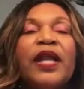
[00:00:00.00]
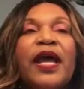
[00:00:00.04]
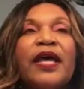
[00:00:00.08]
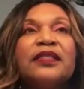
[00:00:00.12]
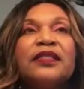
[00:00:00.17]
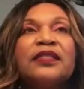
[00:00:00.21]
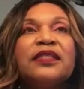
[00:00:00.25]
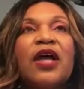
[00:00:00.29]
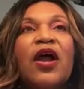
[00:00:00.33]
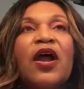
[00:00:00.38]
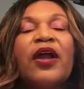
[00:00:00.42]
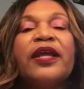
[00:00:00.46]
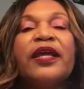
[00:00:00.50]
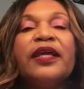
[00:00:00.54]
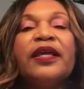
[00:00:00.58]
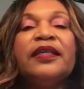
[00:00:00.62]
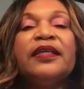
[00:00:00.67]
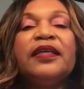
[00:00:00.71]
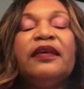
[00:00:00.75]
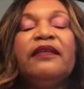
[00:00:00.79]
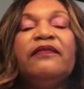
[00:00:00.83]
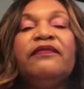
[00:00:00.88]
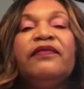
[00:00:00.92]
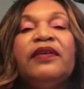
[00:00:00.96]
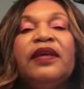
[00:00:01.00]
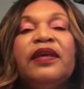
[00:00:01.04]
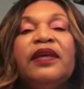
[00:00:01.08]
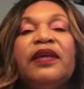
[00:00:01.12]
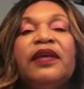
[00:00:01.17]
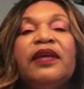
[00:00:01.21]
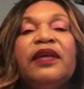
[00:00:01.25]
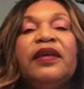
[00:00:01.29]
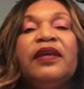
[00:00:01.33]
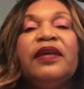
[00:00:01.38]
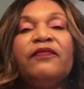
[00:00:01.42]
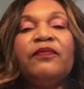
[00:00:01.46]
I started
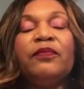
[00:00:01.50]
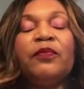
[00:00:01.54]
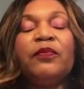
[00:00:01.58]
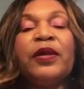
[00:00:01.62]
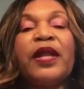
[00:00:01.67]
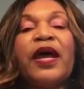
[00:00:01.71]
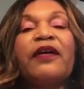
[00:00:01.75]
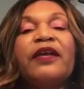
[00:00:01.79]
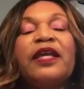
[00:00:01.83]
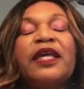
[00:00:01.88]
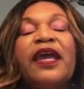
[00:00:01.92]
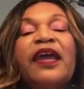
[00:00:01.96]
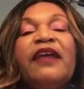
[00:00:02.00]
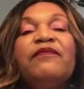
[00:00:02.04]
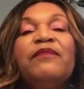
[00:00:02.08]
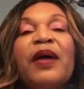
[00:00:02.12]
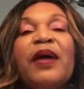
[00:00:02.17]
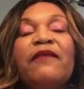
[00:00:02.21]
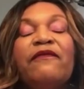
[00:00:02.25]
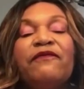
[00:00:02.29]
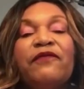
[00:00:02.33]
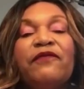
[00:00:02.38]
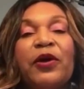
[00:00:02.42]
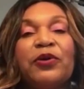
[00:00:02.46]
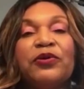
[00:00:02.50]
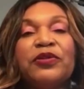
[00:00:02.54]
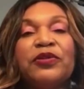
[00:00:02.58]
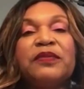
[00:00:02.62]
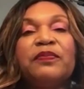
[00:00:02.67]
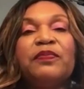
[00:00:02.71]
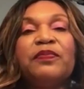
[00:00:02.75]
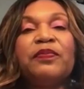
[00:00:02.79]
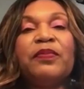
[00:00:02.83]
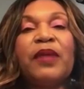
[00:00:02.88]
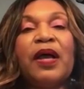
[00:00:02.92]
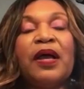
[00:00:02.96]
giving, when I gave my
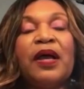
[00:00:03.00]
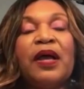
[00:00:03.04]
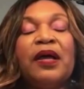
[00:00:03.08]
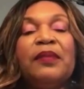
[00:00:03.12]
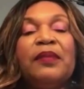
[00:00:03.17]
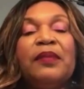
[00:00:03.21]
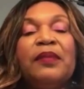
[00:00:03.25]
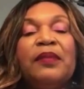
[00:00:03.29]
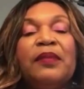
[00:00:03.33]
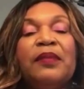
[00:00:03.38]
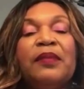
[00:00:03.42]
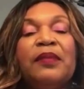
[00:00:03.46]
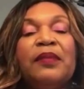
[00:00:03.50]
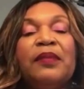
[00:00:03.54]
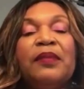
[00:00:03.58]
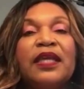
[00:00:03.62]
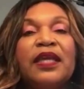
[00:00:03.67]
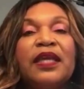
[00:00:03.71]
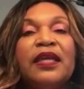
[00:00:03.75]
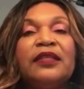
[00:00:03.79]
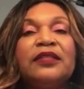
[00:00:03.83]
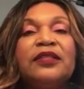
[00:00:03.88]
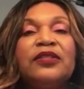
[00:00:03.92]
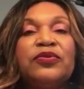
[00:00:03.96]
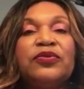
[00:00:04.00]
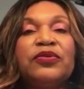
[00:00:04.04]
first breast cancer